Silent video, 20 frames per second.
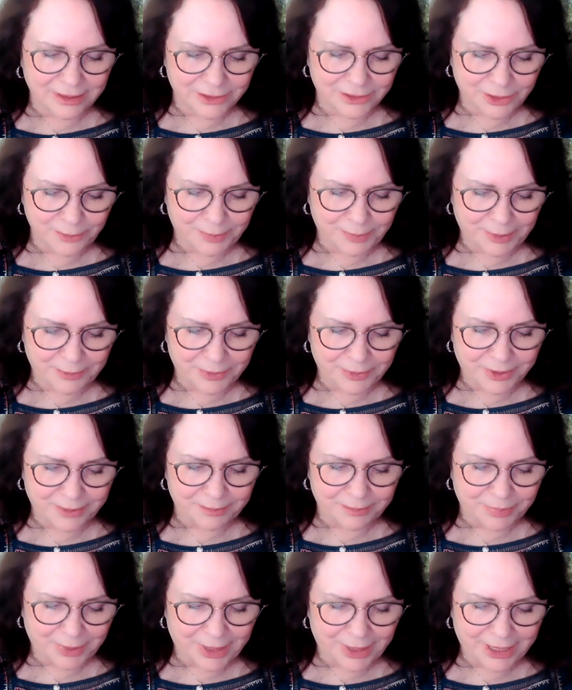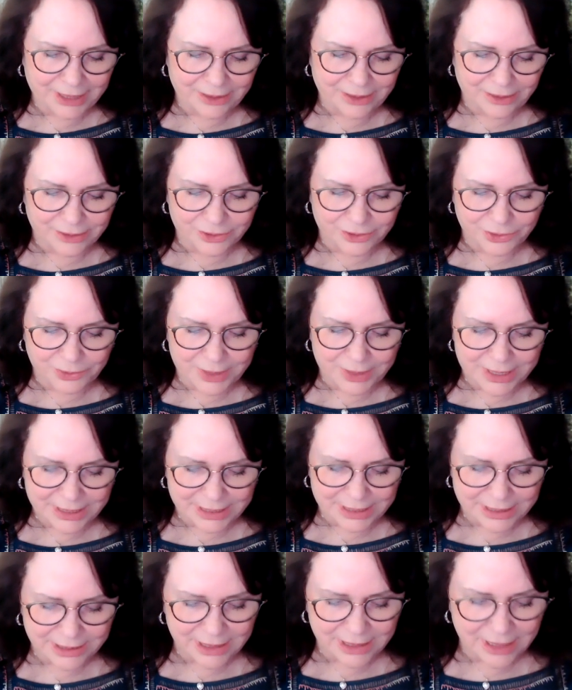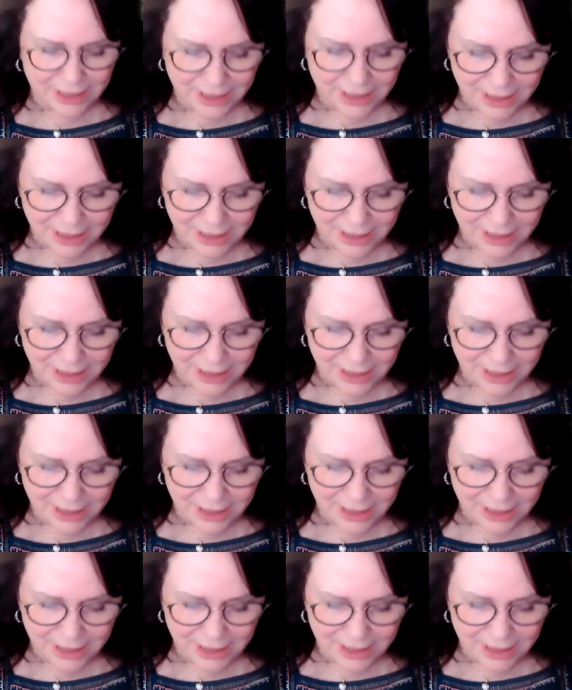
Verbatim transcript: two people complained on Joyce's.